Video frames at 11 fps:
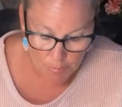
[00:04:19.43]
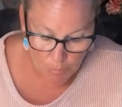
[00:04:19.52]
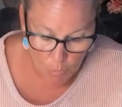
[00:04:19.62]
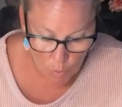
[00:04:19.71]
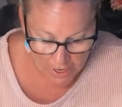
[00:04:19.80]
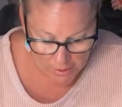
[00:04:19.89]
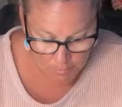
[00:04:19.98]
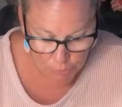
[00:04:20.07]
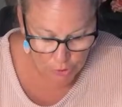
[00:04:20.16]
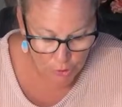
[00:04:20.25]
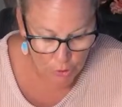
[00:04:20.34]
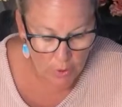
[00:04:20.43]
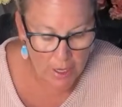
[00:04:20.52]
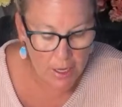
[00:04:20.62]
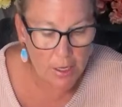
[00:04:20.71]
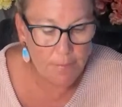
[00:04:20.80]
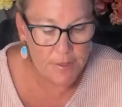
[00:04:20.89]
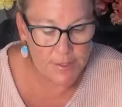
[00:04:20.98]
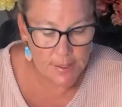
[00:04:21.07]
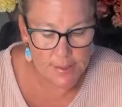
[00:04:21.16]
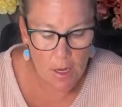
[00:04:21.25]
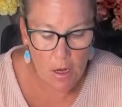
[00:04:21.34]
white, and blue, and this
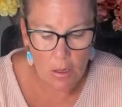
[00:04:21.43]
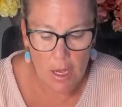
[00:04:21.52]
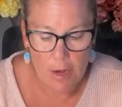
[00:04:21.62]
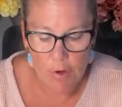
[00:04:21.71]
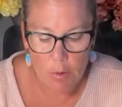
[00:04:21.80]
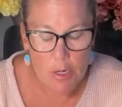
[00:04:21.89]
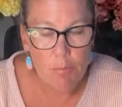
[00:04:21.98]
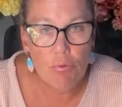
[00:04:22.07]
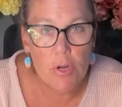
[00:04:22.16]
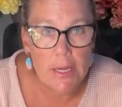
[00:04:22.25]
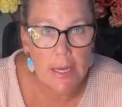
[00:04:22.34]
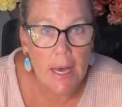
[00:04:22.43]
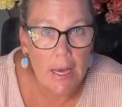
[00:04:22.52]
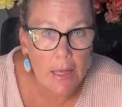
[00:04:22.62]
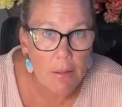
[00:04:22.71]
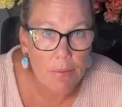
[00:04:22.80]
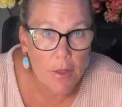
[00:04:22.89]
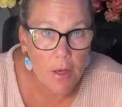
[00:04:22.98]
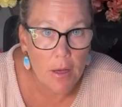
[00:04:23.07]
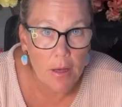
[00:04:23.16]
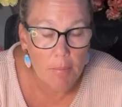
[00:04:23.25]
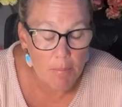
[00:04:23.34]
is all, I've already pre-cut
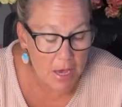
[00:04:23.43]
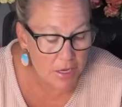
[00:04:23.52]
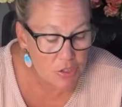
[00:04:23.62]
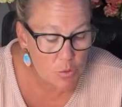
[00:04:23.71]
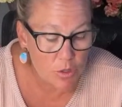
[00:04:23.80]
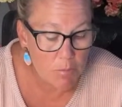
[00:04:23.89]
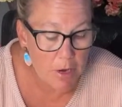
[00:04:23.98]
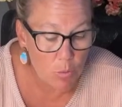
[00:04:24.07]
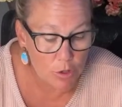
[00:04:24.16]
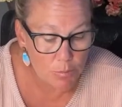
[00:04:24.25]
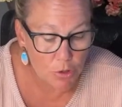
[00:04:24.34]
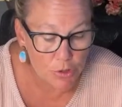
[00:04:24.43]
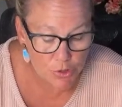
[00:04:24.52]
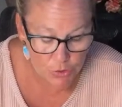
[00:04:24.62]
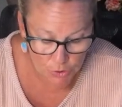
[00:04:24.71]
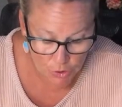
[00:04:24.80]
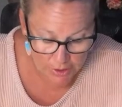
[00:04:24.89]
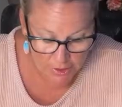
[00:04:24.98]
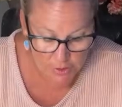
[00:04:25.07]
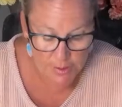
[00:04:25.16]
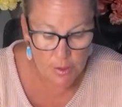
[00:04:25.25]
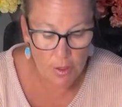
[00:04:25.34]
the mesh with my wood burner tool, and
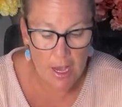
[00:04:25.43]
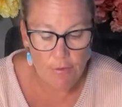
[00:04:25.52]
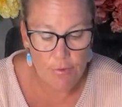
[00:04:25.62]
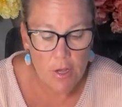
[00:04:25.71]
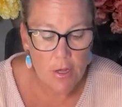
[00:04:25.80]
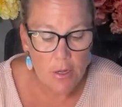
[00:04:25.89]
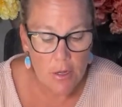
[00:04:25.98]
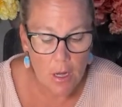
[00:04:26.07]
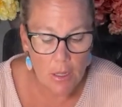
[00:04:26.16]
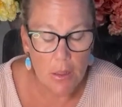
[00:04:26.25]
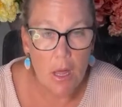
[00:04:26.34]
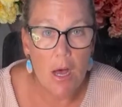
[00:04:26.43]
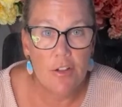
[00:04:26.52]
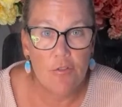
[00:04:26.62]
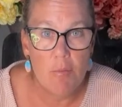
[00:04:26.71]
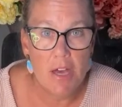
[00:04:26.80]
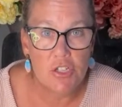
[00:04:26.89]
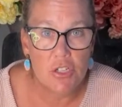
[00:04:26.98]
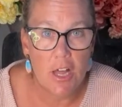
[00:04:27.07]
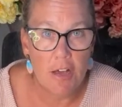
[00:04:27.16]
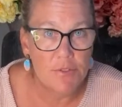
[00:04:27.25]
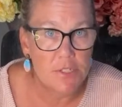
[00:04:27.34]
you still have a lot of mesh
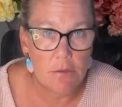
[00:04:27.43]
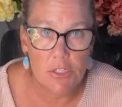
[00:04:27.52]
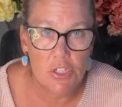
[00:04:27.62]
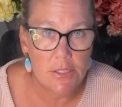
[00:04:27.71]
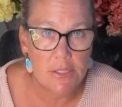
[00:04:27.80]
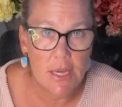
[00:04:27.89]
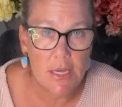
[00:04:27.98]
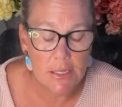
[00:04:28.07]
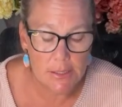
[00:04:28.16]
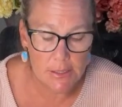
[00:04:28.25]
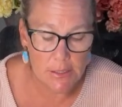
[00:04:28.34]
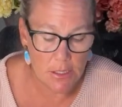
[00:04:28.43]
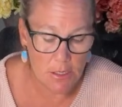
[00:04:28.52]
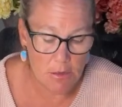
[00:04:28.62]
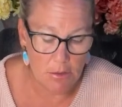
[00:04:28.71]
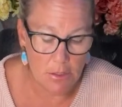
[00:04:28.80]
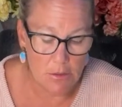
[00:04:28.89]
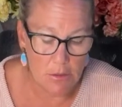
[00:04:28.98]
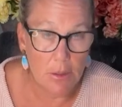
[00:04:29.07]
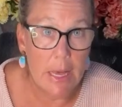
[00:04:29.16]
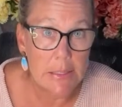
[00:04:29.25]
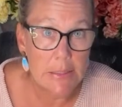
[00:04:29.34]
left. So it just takes, you know, a little
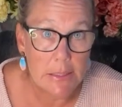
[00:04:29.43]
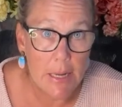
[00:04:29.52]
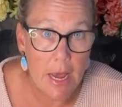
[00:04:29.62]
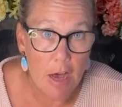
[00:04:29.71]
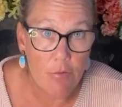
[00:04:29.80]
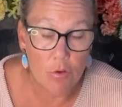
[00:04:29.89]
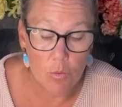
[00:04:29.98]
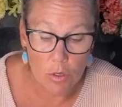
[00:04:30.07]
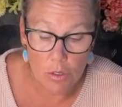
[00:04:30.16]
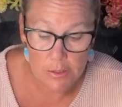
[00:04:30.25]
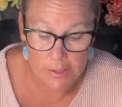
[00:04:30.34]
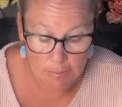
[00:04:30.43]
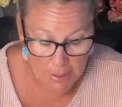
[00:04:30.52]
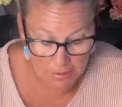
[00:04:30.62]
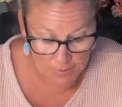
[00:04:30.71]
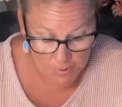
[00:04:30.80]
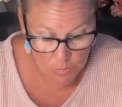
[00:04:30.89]
less than half a roll to make this